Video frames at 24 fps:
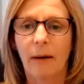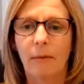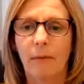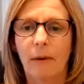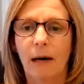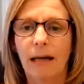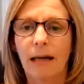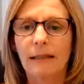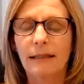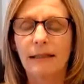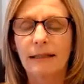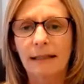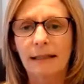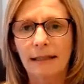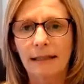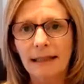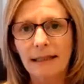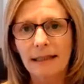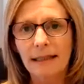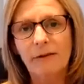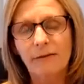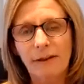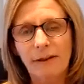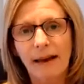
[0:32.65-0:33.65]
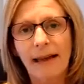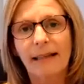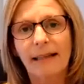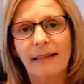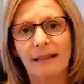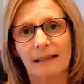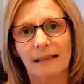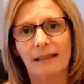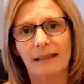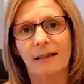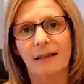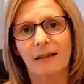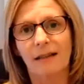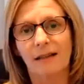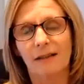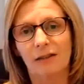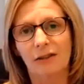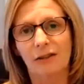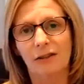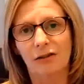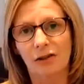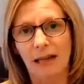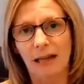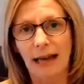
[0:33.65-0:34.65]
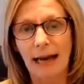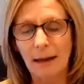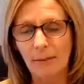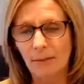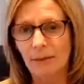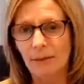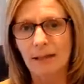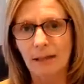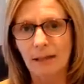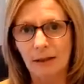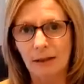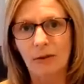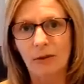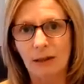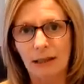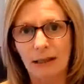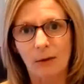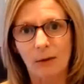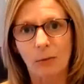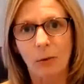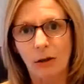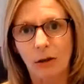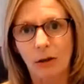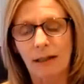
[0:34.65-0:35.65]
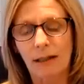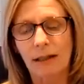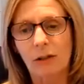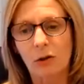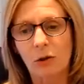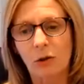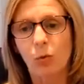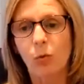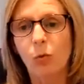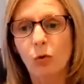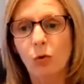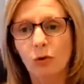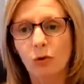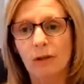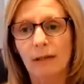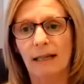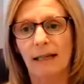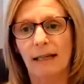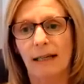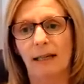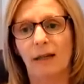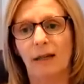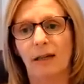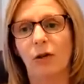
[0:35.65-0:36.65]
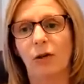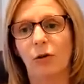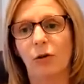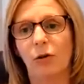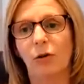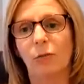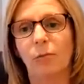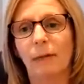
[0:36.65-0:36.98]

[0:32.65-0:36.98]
And these events are absolutely working towards that goal